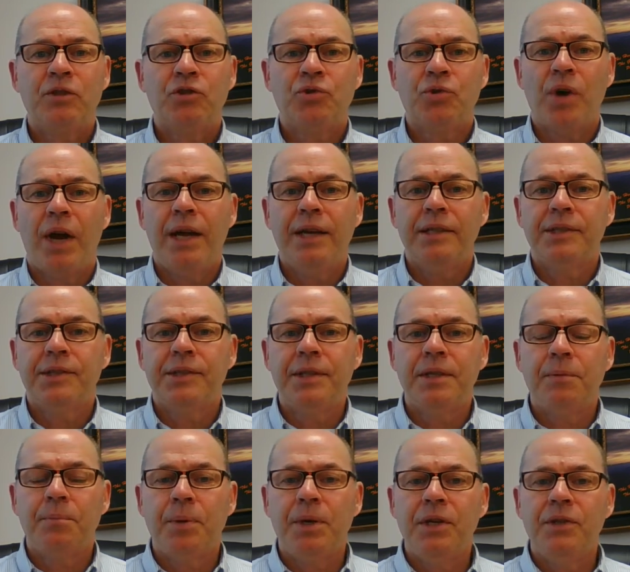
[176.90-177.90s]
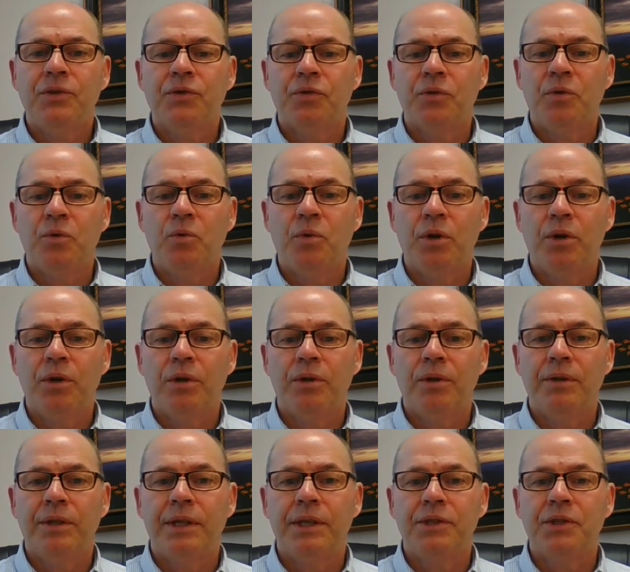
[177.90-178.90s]
trying to seek peace from the
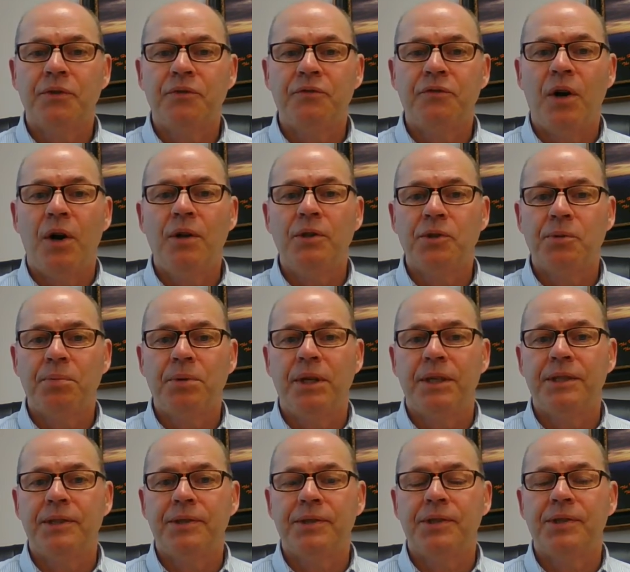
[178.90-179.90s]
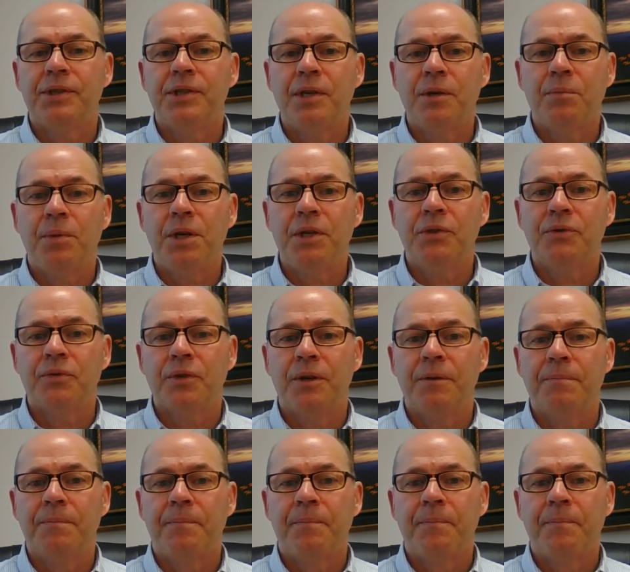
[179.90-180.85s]
world is a false place to seek peace from.